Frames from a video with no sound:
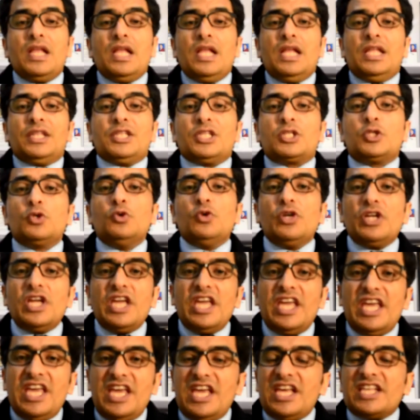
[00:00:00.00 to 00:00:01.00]
The two
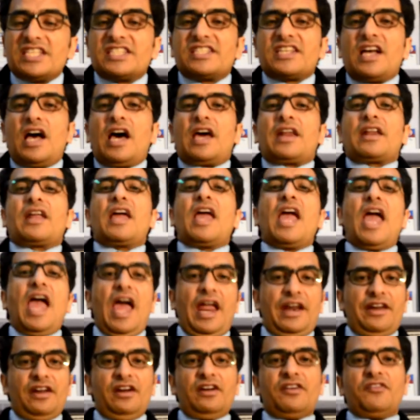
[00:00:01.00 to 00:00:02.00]
A's are
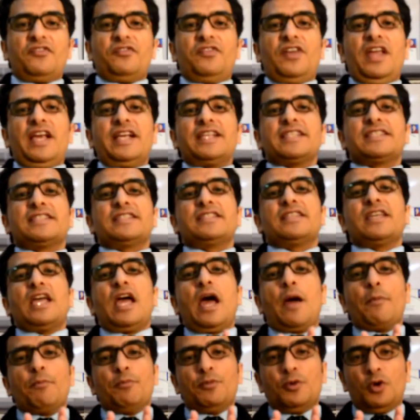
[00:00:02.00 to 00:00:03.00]
anal reflex,
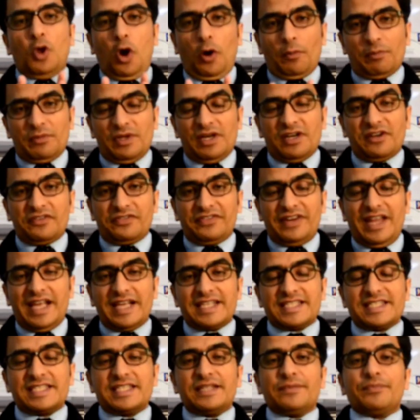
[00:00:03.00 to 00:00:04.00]
abdominal
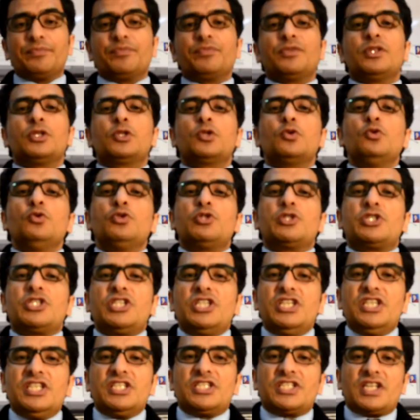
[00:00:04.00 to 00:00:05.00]
reflex. The two
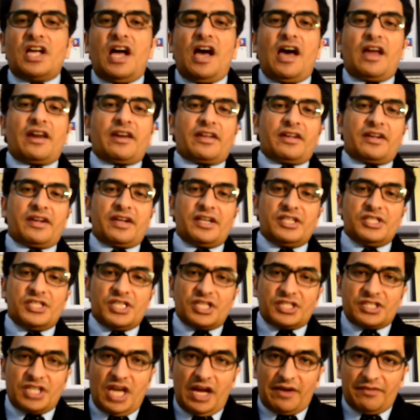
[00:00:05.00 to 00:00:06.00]
C's are
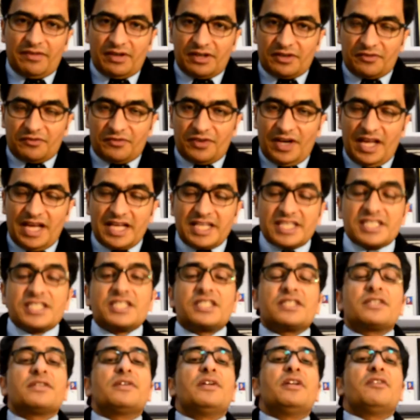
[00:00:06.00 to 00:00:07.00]
conjunctival
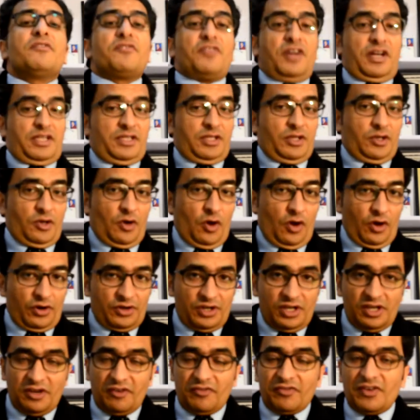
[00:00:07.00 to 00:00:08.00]
reflex, in fact the
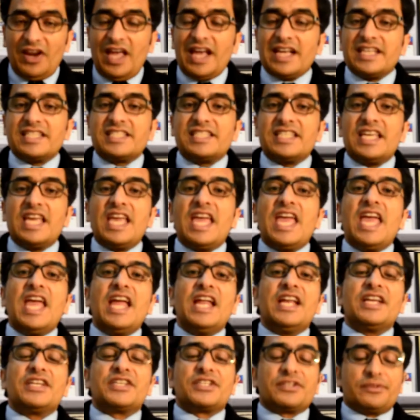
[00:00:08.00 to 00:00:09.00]
corneal reflex,
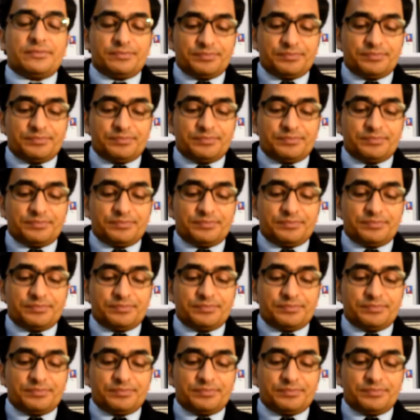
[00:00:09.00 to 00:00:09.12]
and